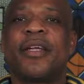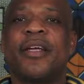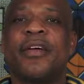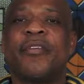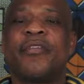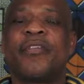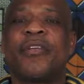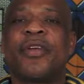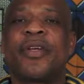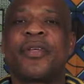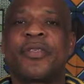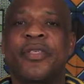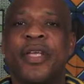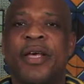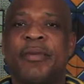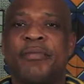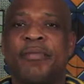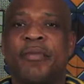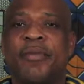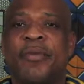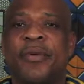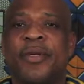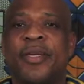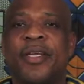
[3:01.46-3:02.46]
For
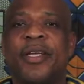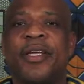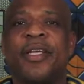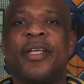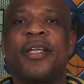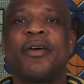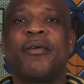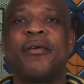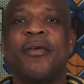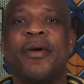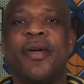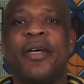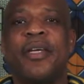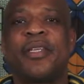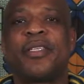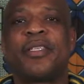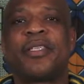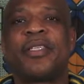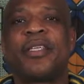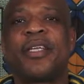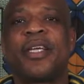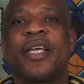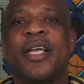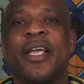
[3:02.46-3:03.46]
example, in a
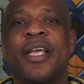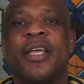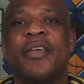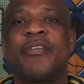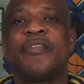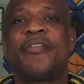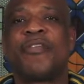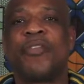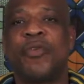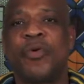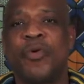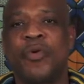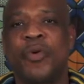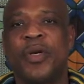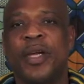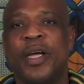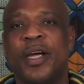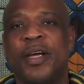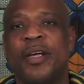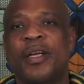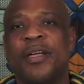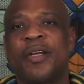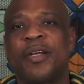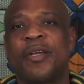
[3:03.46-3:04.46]
word
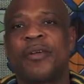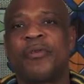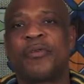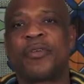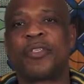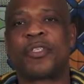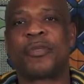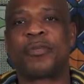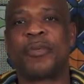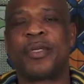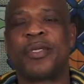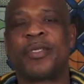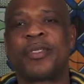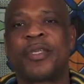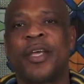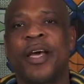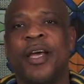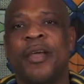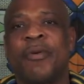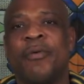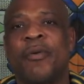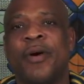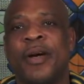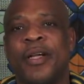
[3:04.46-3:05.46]
ngifuna, which means
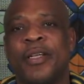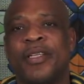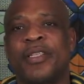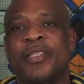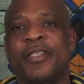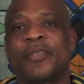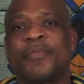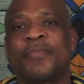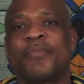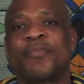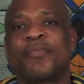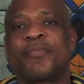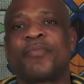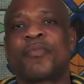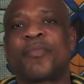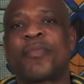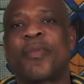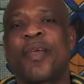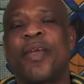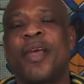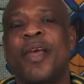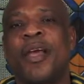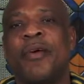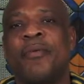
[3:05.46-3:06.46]
I want,
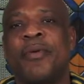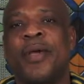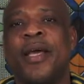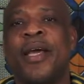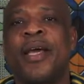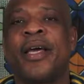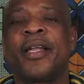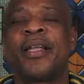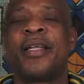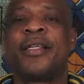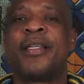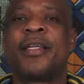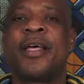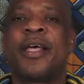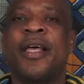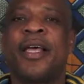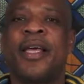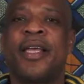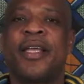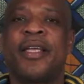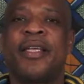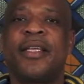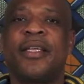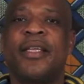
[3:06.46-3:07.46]
we added
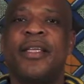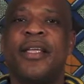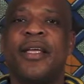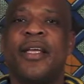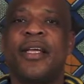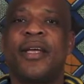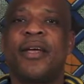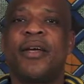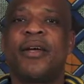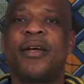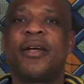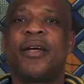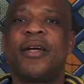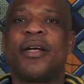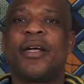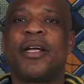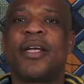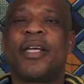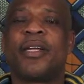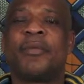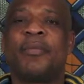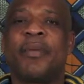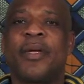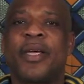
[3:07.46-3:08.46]
a,
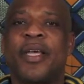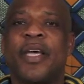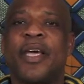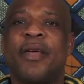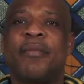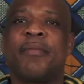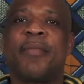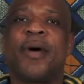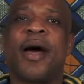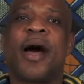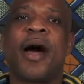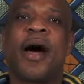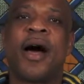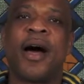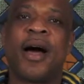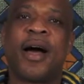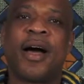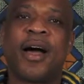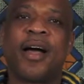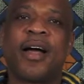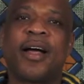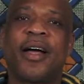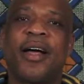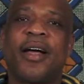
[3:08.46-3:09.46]
it became
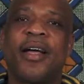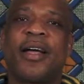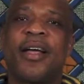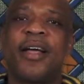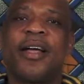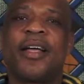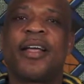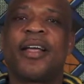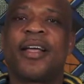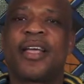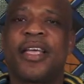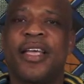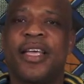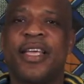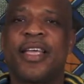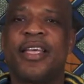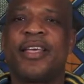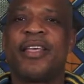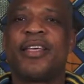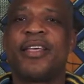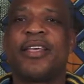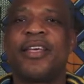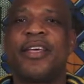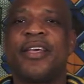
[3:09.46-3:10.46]
a,
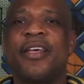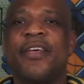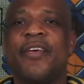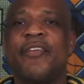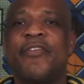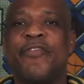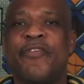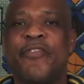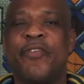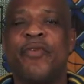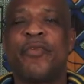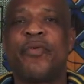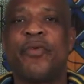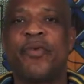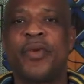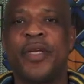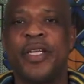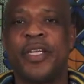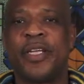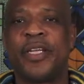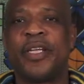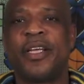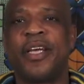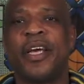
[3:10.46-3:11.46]

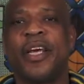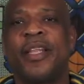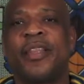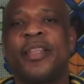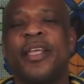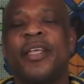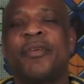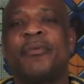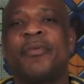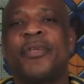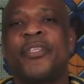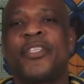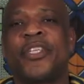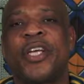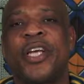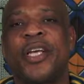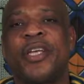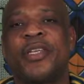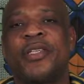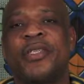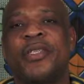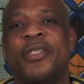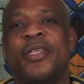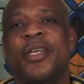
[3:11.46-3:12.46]
ngifuni, and then we
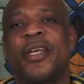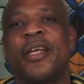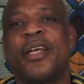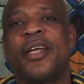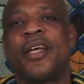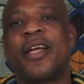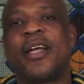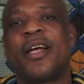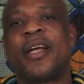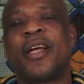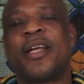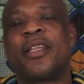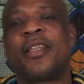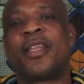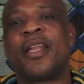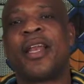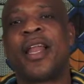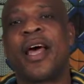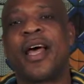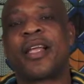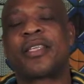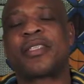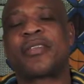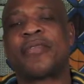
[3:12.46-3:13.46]
changed the
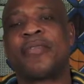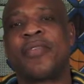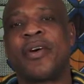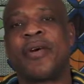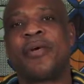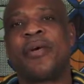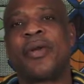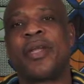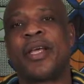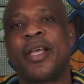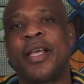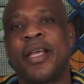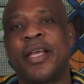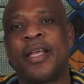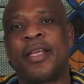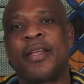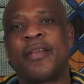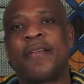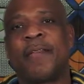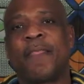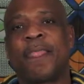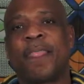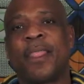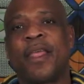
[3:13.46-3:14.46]
last vowel
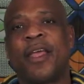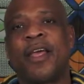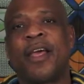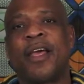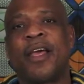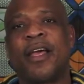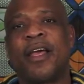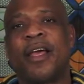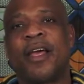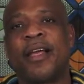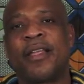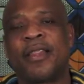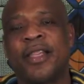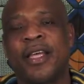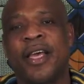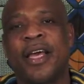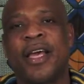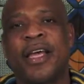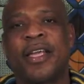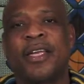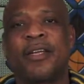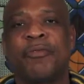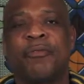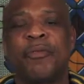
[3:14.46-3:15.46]
a, at the
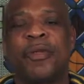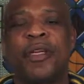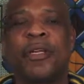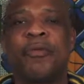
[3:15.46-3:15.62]
end